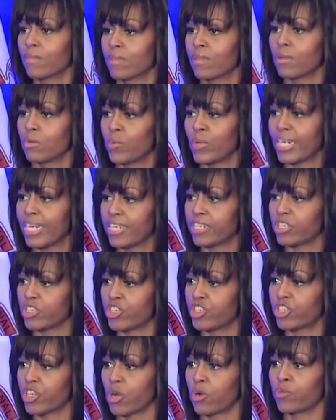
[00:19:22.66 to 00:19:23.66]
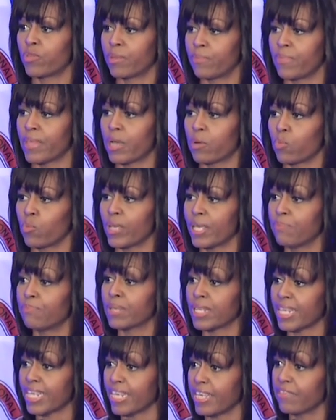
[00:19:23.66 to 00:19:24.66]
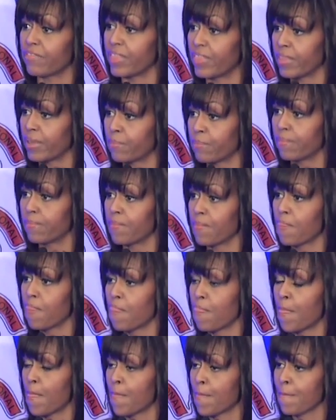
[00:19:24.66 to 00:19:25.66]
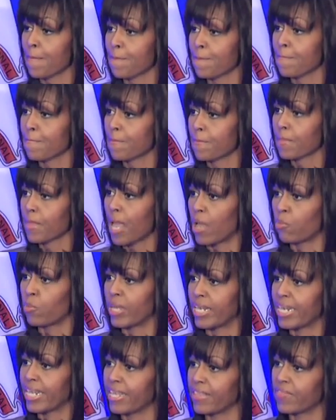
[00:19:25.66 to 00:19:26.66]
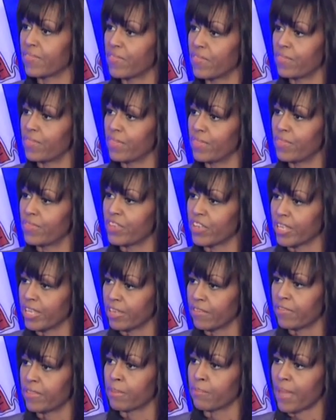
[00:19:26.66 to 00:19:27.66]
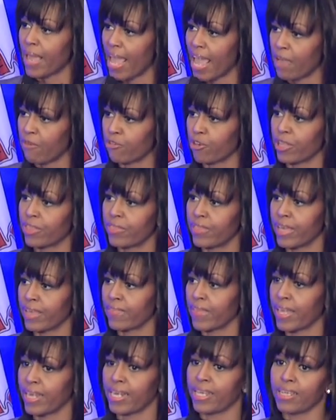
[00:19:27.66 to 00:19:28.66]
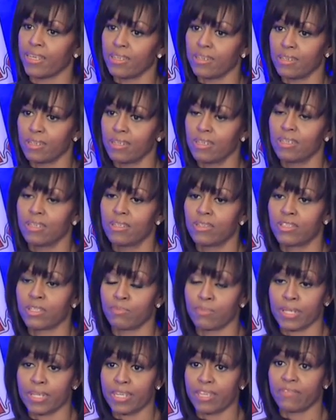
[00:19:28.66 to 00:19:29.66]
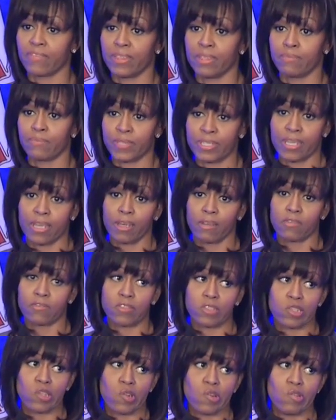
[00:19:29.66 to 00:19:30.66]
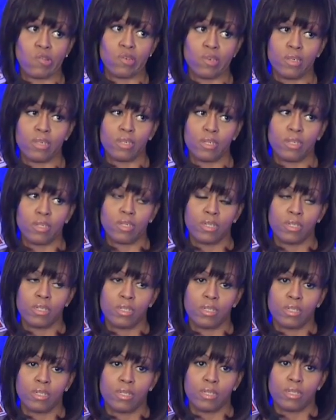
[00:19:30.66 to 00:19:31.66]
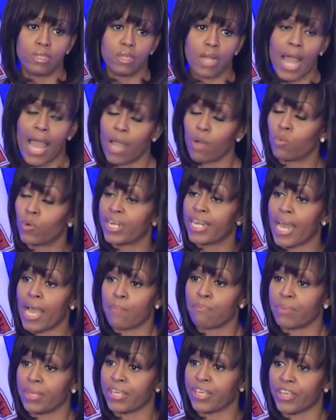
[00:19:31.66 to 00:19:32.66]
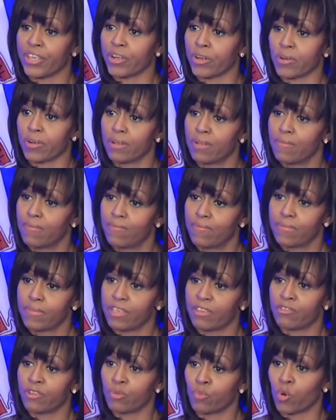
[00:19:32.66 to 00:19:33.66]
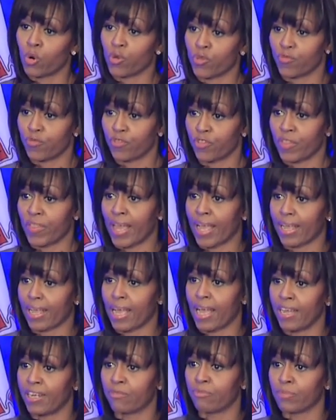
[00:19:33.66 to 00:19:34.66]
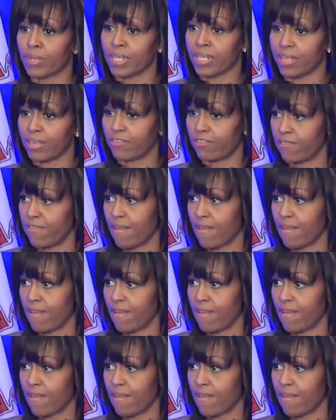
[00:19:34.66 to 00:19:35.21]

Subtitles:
We need to show them that we believe in them, and we need to give them everything they need to believe in themselves. I would not be here if it weren't for that kind of belief.